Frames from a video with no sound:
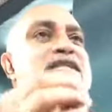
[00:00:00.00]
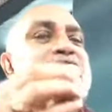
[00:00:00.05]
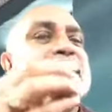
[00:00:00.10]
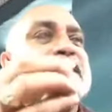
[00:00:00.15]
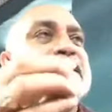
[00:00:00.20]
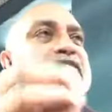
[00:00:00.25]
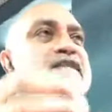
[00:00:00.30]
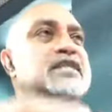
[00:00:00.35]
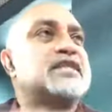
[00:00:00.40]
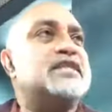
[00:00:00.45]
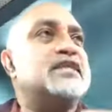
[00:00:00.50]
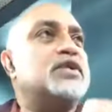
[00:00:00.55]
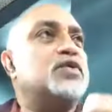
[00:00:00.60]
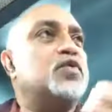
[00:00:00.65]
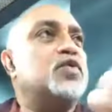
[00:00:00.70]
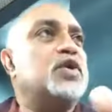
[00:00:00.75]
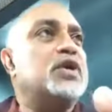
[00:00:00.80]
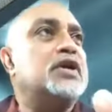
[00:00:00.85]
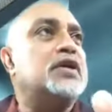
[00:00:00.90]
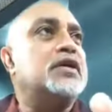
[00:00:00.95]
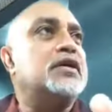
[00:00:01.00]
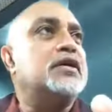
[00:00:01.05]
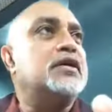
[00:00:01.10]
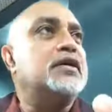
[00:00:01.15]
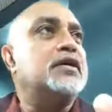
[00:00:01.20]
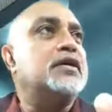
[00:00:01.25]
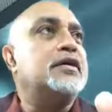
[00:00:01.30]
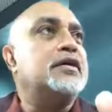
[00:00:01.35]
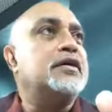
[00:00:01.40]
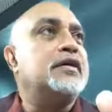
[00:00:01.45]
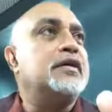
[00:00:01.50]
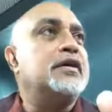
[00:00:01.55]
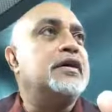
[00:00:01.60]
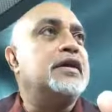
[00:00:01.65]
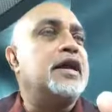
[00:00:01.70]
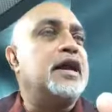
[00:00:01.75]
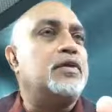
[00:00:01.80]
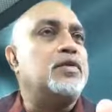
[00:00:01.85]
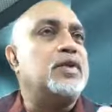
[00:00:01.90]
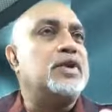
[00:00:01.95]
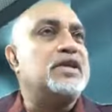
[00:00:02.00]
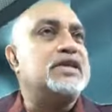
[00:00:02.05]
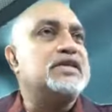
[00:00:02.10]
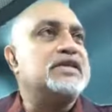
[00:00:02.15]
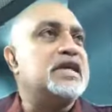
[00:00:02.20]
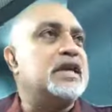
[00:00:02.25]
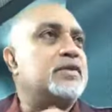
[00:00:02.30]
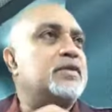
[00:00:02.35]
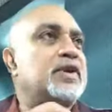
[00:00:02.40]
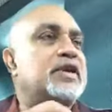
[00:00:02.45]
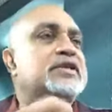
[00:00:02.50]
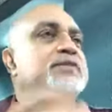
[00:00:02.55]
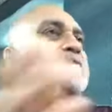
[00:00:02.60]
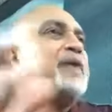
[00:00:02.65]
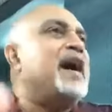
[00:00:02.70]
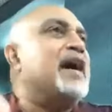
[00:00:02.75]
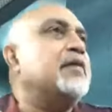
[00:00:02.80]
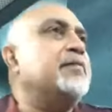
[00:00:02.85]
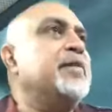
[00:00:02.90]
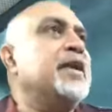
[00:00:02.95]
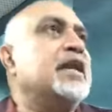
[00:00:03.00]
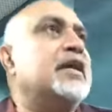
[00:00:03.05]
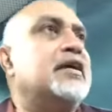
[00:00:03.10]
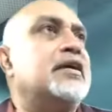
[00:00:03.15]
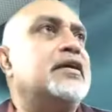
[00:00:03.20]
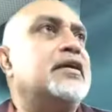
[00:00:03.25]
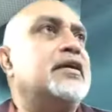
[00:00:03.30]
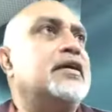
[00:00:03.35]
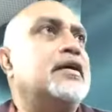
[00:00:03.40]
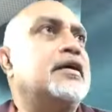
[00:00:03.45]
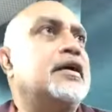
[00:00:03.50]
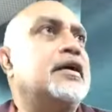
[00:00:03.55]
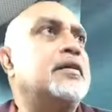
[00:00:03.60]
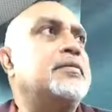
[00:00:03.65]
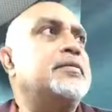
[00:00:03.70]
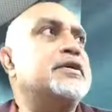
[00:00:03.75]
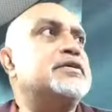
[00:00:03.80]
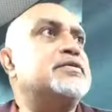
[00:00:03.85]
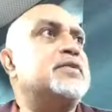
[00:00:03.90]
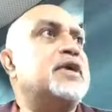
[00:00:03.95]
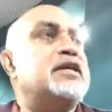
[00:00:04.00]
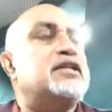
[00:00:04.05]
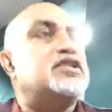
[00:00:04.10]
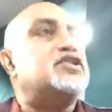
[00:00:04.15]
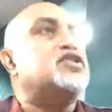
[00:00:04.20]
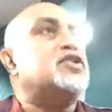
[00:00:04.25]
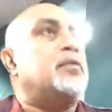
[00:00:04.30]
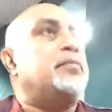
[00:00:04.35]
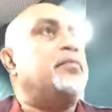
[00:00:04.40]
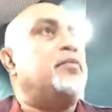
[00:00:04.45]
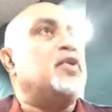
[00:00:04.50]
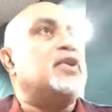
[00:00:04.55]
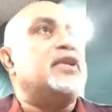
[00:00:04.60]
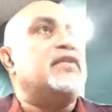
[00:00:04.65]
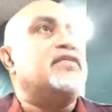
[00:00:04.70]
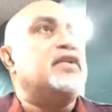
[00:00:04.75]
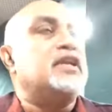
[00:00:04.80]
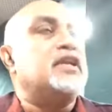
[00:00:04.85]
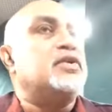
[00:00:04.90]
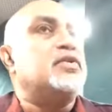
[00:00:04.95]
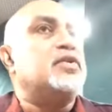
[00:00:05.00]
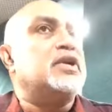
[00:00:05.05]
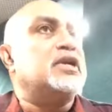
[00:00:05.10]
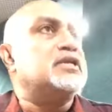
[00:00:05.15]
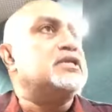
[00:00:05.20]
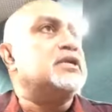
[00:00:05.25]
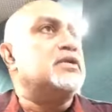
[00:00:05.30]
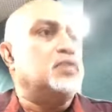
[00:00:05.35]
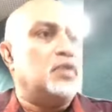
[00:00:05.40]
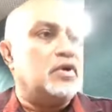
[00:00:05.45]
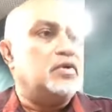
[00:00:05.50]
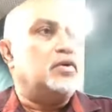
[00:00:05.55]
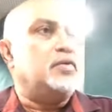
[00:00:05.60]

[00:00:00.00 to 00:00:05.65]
a certain word that will tell, well, spank me, and the person might stop whatever they're doing and say, what's wrong